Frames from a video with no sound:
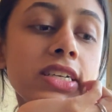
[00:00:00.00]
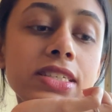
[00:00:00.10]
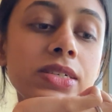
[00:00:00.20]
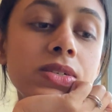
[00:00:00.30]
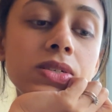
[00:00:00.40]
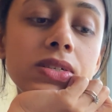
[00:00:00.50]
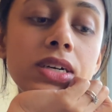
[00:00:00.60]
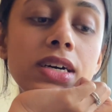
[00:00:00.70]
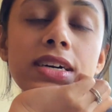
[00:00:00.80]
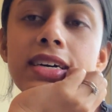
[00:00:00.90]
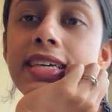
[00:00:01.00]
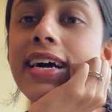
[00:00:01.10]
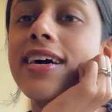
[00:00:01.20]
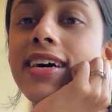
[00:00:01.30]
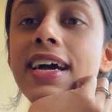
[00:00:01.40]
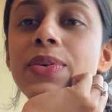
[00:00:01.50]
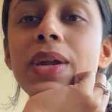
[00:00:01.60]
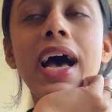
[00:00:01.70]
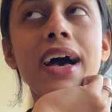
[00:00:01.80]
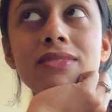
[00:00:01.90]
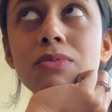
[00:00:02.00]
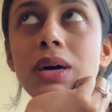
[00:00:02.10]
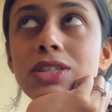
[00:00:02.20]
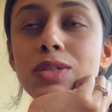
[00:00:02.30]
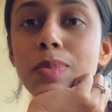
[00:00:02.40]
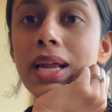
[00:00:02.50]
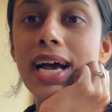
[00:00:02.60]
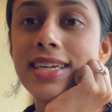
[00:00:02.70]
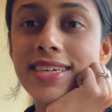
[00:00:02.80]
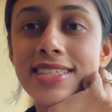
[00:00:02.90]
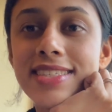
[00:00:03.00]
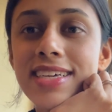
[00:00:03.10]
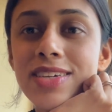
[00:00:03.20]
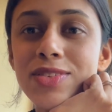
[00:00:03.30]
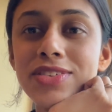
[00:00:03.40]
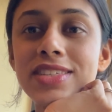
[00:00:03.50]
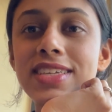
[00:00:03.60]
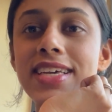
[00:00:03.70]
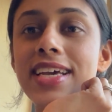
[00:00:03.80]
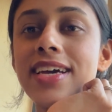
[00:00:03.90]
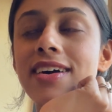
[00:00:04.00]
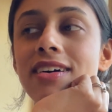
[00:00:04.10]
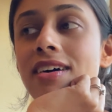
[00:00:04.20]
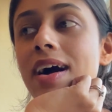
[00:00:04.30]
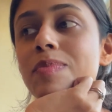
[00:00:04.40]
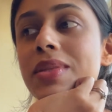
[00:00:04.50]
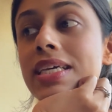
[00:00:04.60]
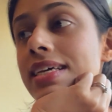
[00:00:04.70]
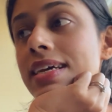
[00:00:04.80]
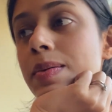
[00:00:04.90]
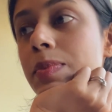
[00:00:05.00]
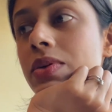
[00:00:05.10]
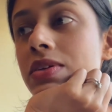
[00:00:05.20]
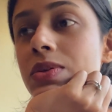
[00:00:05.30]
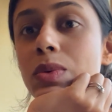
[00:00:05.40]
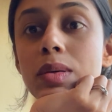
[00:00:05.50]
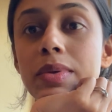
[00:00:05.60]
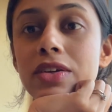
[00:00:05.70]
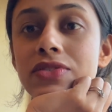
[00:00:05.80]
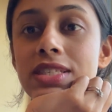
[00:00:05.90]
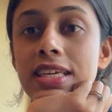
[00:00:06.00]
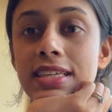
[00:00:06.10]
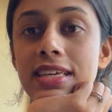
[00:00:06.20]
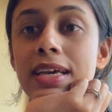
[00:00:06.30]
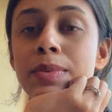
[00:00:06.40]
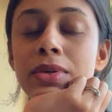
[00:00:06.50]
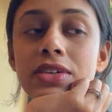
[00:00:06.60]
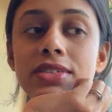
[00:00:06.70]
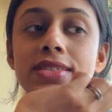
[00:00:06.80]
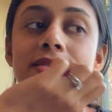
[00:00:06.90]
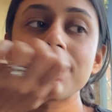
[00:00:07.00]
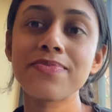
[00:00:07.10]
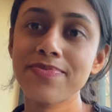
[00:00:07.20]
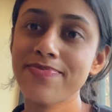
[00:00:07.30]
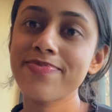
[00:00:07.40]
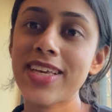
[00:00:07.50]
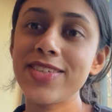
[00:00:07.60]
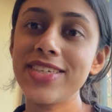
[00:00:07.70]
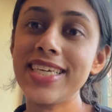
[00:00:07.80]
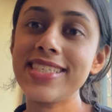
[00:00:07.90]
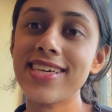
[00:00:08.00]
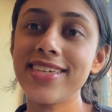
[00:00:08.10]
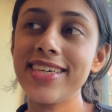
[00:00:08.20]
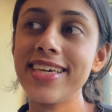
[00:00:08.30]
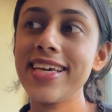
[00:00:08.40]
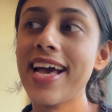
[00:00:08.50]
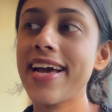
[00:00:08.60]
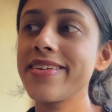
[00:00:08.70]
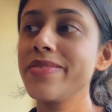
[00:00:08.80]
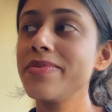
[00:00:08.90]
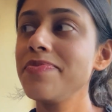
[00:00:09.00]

So yeah, I don't have much planned as such for the day. I'm thinking I'm gonna do a bit of skincare because today is Sunday and